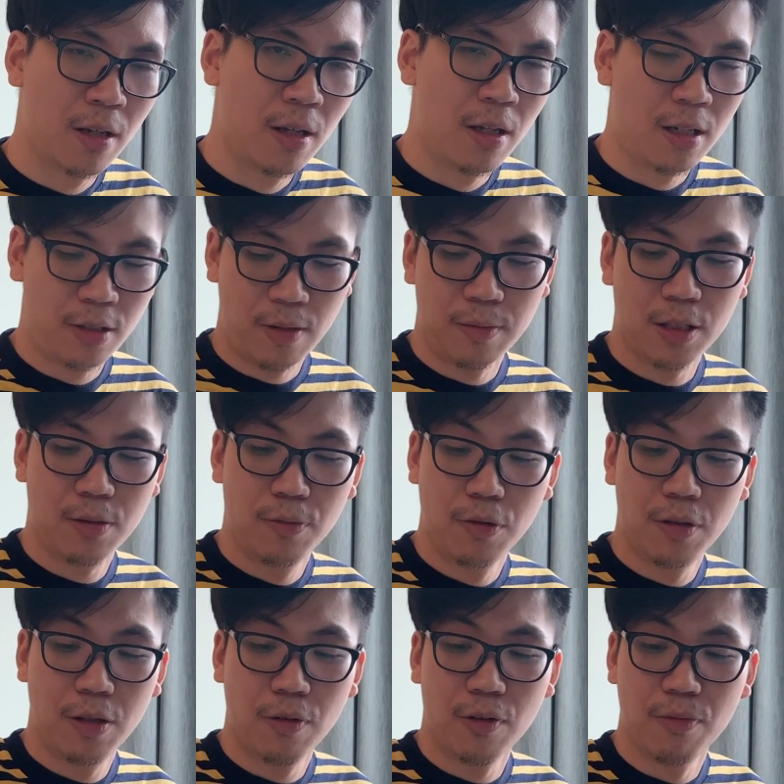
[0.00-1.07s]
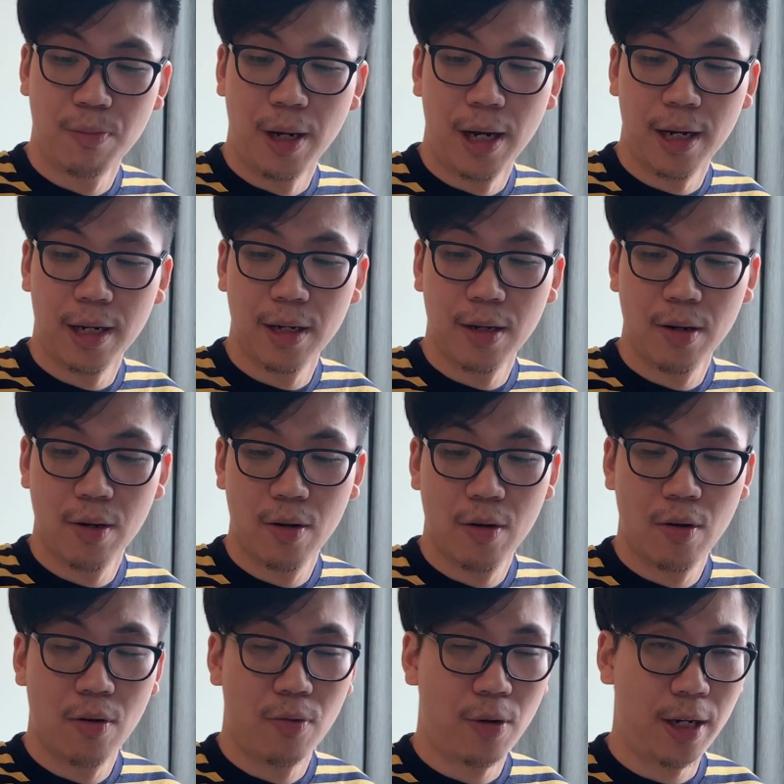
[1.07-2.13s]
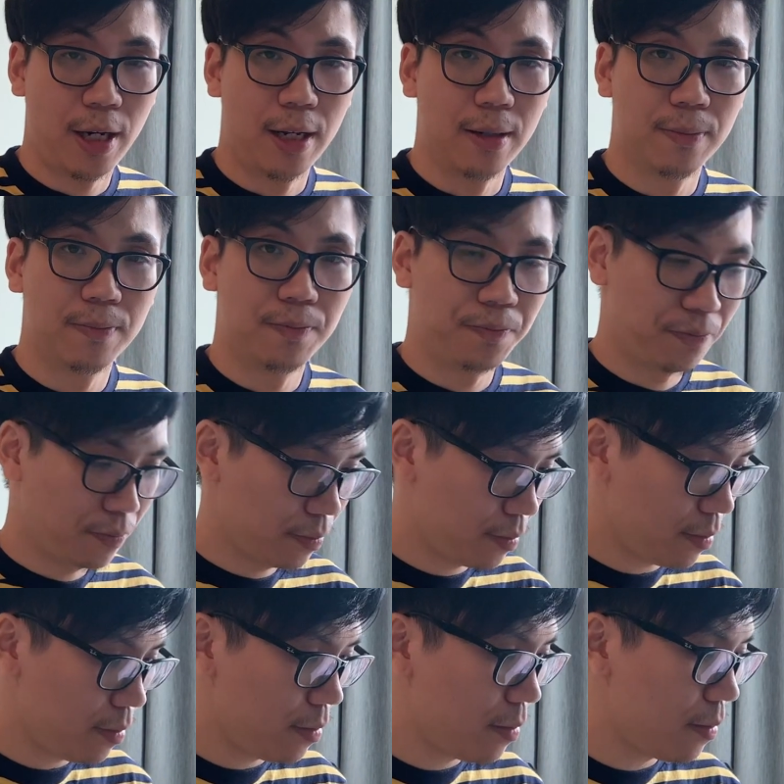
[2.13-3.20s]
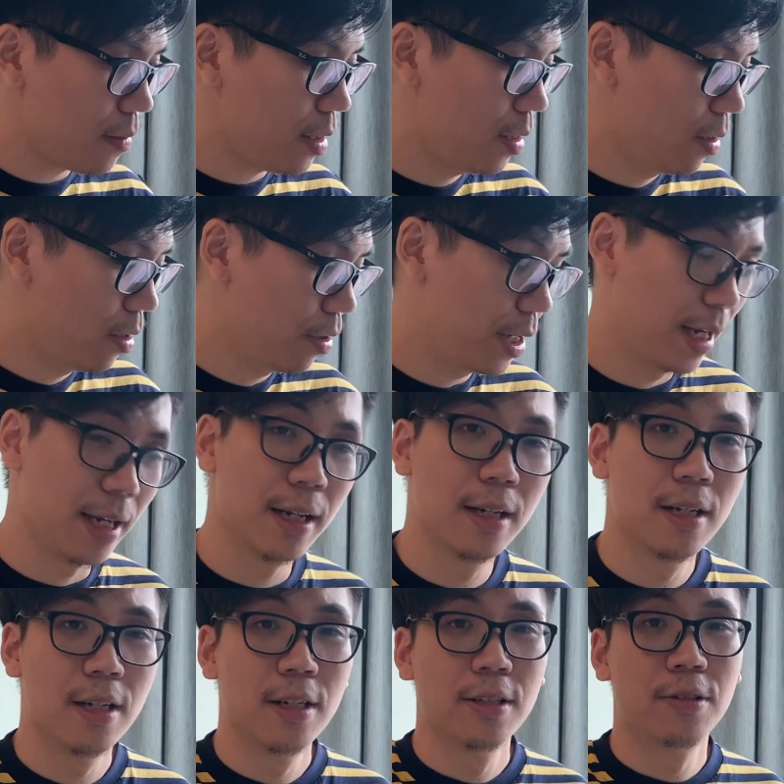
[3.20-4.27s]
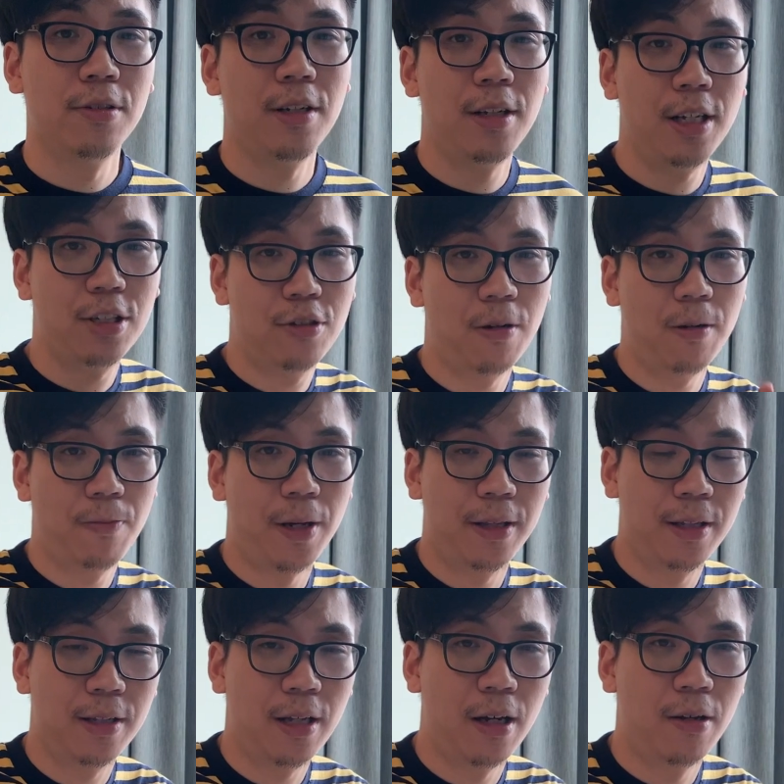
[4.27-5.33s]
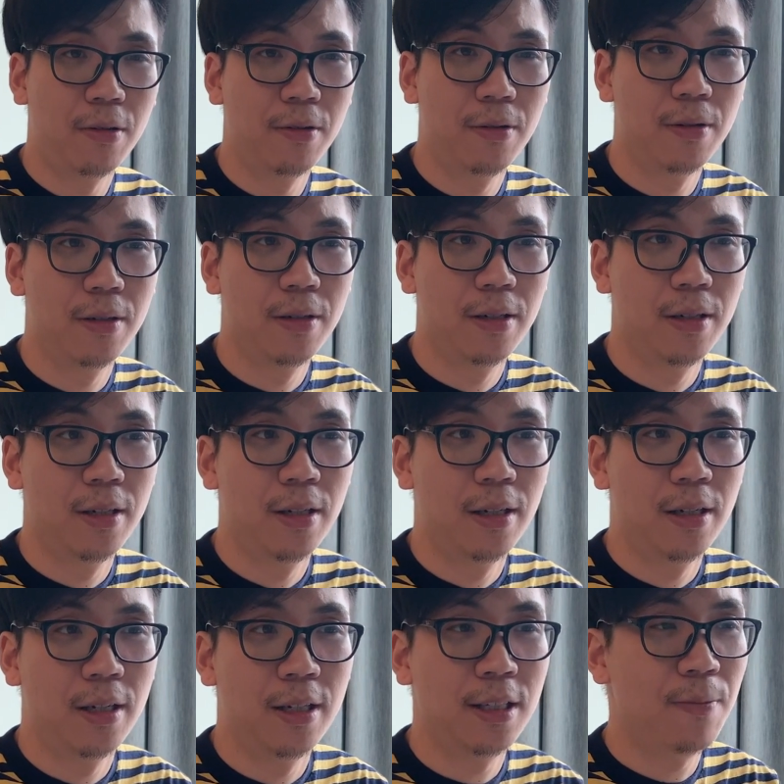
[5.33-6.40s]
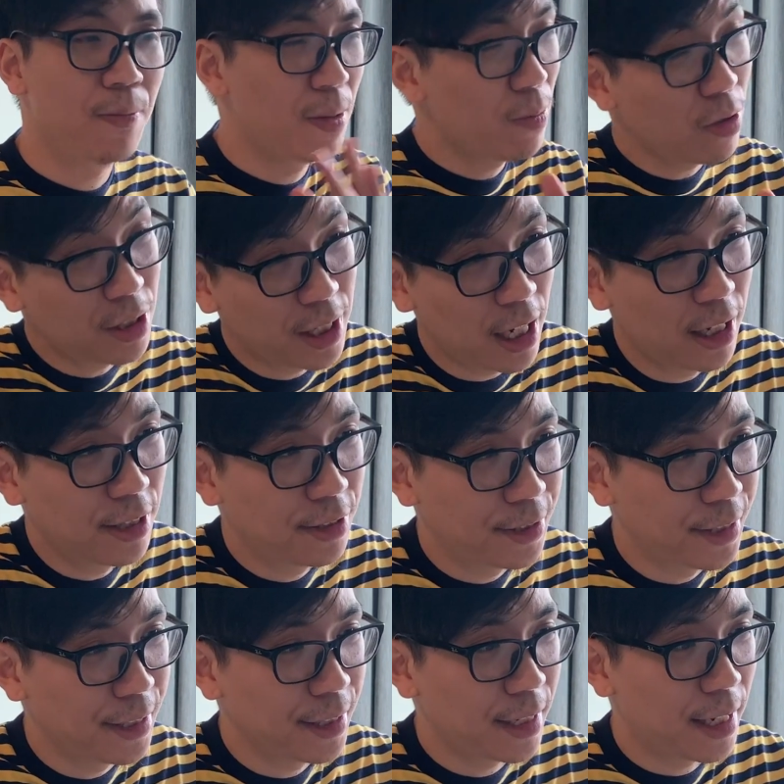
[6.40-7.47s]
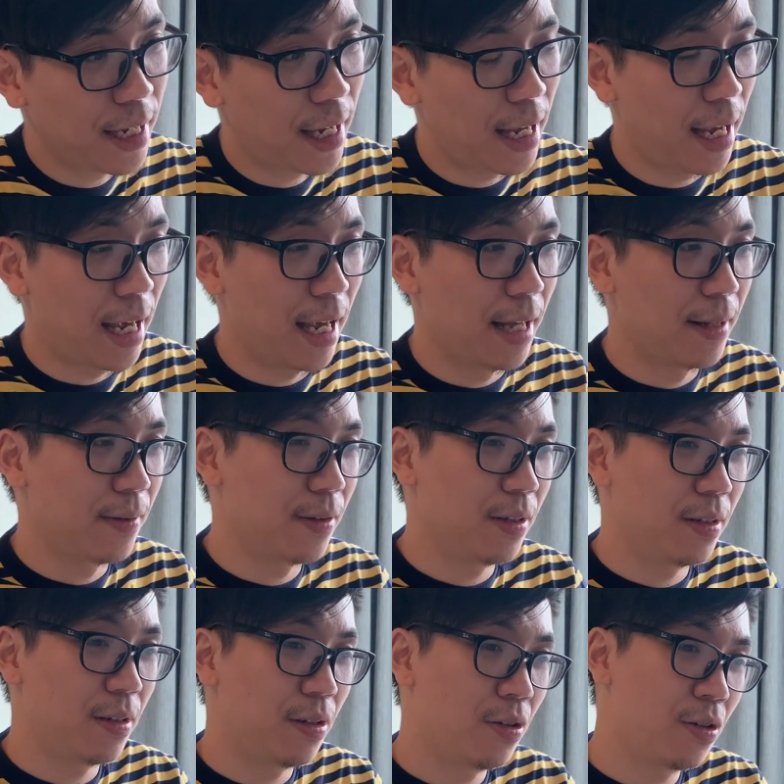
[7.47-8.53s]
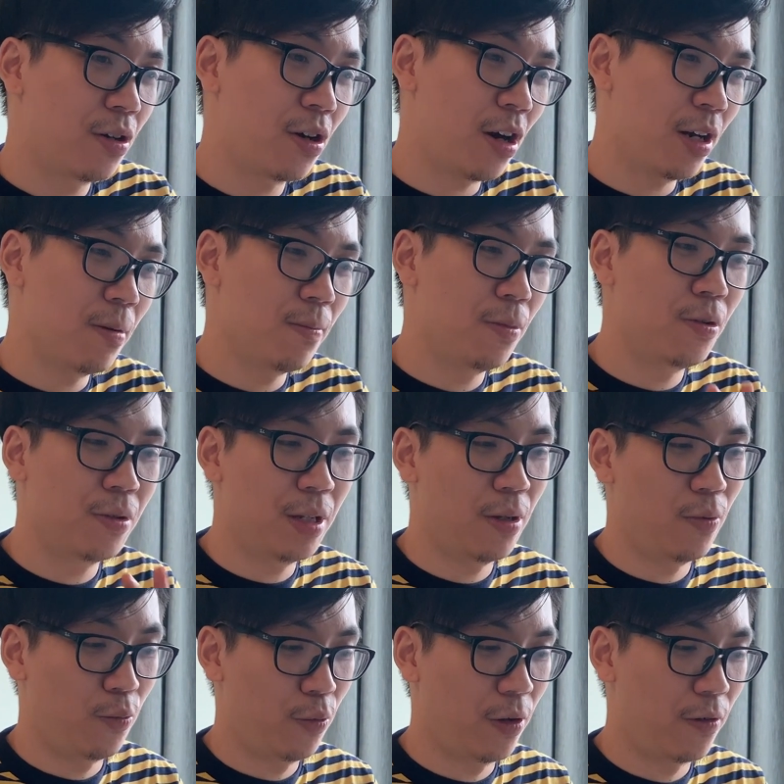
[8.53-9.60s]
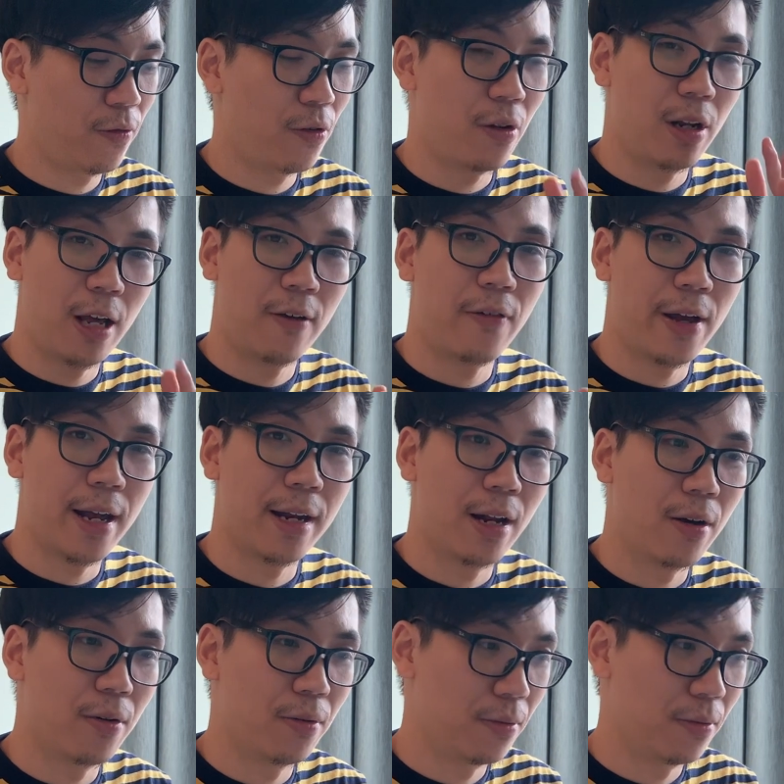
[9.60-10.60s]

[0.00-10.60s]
So I'm just muting with my right hand. Okay, so the next strumming pattern now is a bit more challenging, and you gotta mute it with your left hand now,